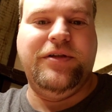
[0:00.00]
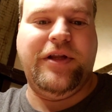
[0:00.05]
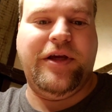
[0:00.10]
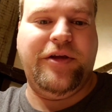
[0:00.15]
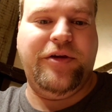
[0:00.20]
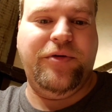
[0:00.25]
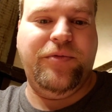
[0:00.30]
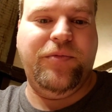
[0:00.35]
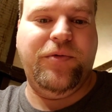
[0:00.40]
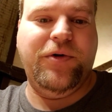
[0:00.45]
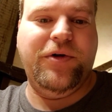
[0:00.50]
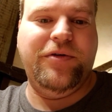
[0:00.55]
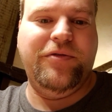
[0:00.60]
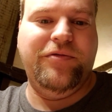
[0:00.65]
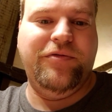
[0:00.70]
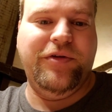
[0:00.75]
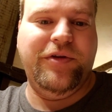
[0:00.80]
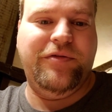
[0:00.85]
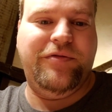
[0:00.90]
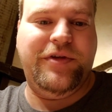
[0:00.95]
that you would
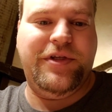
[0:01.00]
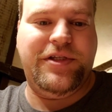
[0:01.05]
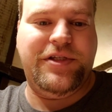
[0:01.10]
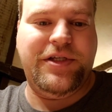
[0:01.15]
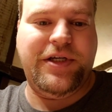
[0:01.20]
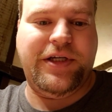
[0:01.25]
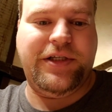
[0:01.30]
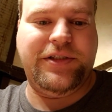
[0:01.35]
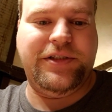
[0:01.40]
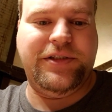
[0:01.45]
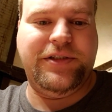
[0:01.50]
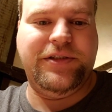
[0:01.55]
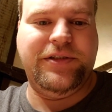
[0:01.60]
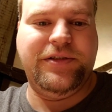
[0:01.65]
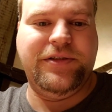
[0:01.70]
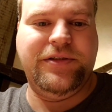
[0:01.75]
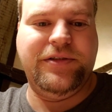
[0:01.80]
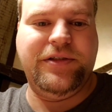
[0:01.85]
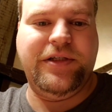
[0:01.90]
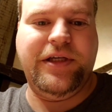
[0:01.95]
for the V6.
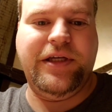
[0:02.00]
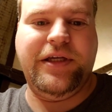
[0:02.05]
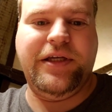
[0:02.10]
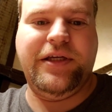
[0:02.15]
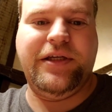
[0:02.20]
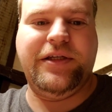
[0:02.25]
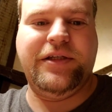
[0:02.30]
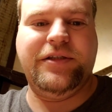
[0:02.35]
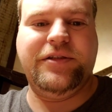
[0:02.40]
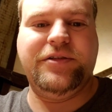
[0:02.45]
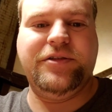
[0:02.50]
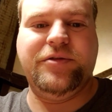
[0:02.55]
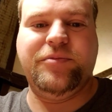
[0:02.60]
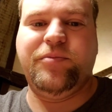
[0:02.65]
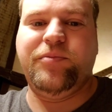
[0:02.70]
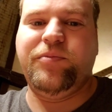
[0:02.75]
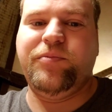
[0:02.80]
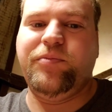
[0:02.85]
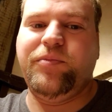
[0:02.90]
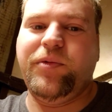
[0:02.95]
And you're
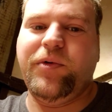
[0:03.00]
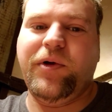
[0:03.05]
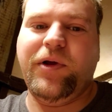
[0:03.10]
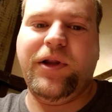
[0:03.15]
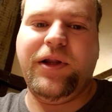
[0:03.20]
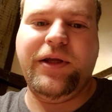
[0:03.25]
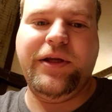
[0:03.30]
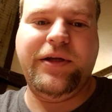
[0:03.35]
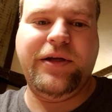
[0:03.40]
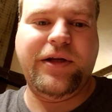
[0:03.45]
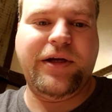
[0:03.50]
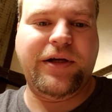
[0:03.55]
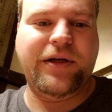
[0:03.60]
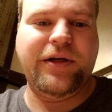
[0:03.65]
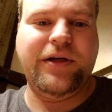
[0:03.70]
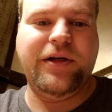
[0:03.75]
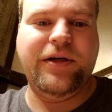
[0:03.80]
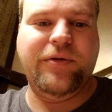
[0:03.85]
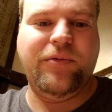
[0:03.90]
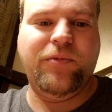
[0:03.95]
probably
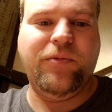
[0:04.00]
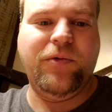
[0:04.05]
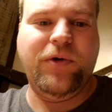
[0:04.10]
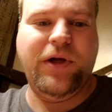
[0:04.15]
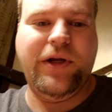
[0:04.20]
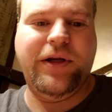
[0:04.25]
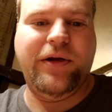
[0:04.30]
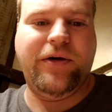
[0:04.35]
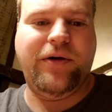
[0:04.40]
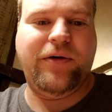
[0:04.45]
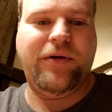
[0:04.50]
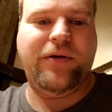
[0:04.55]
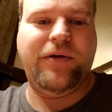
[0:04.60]
not going to want,